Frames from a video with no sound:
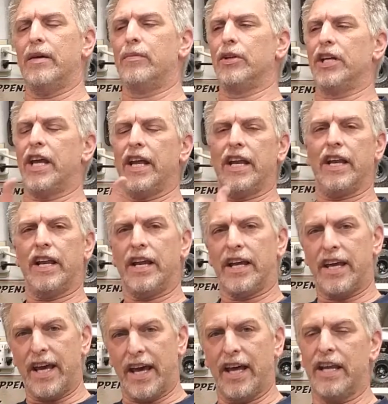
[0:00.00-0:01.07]
able to get it in a
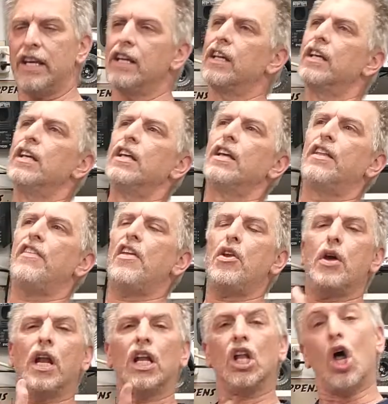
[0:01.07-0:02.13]
kit. Then
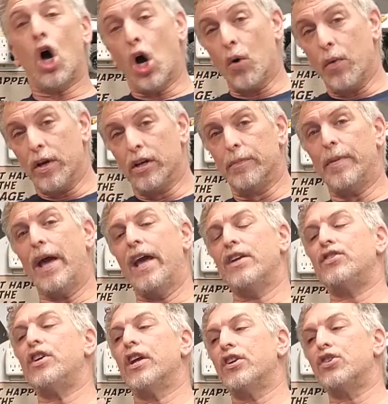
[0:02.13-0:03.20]
you had a long
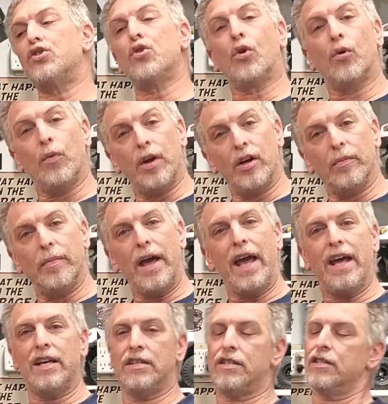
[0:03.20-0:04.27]
wheelbase, you had a short
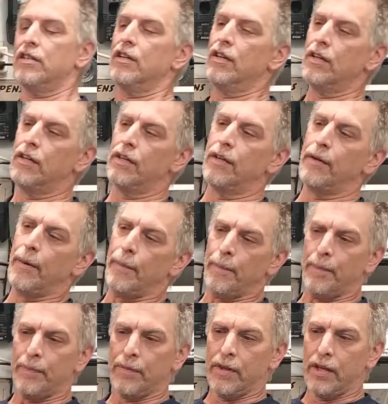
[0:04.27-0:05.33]
wheelbase.
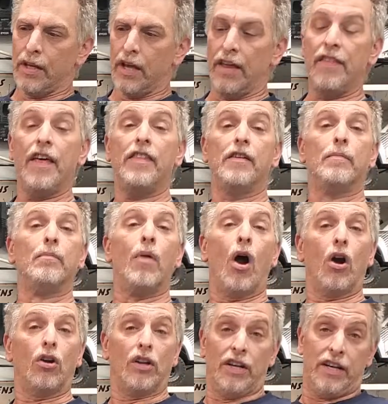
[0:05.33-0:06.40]
And then the
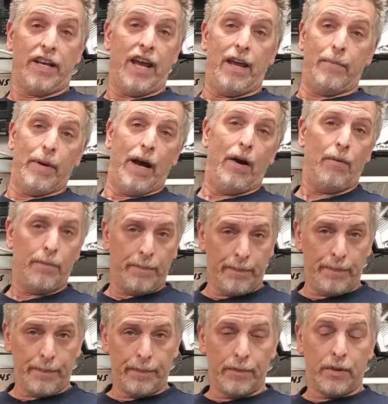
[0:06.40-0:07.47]
Marlin came out,
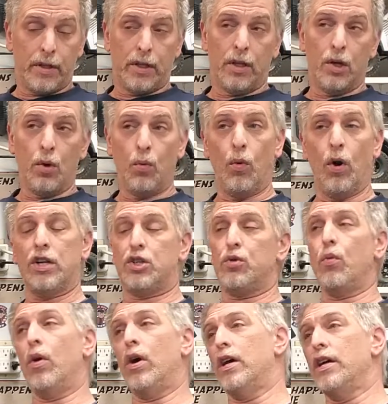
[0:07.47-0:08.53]
which
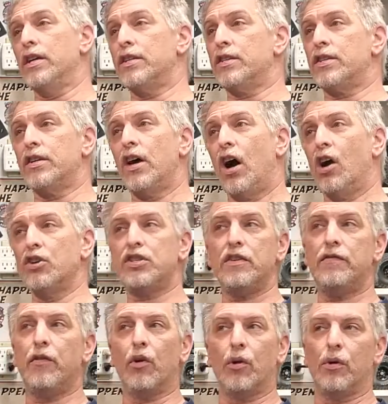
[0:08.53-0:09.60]
was
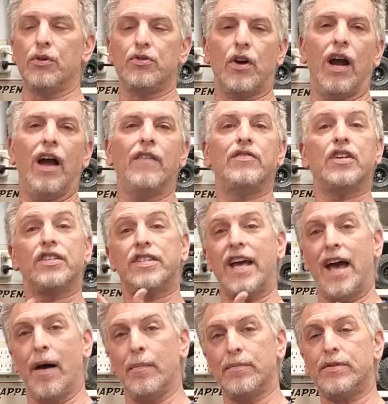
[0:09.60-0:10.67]
Rc4wd drive's
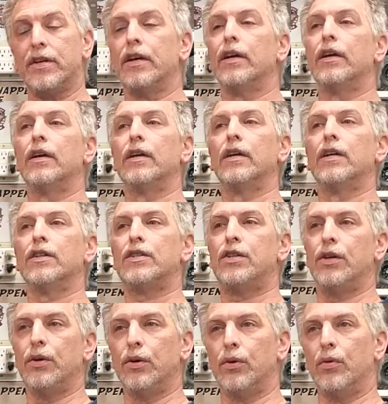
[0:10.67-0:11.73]
attempt
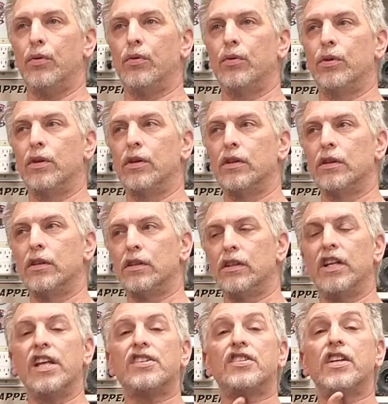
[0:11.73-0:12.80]
to
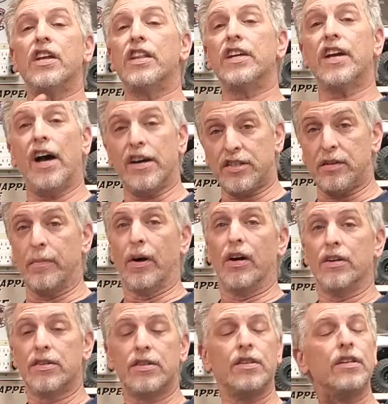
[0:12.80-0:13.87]
listen to the
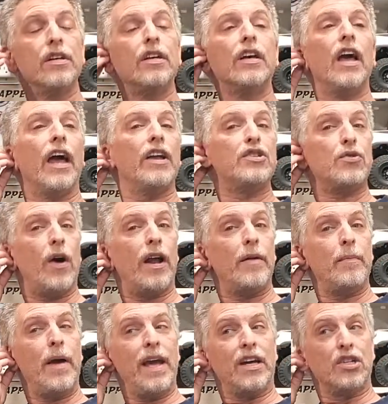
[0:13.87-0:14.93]
customers and try to
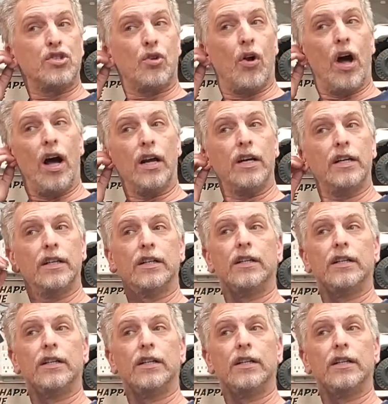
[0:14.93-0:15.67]
make a truck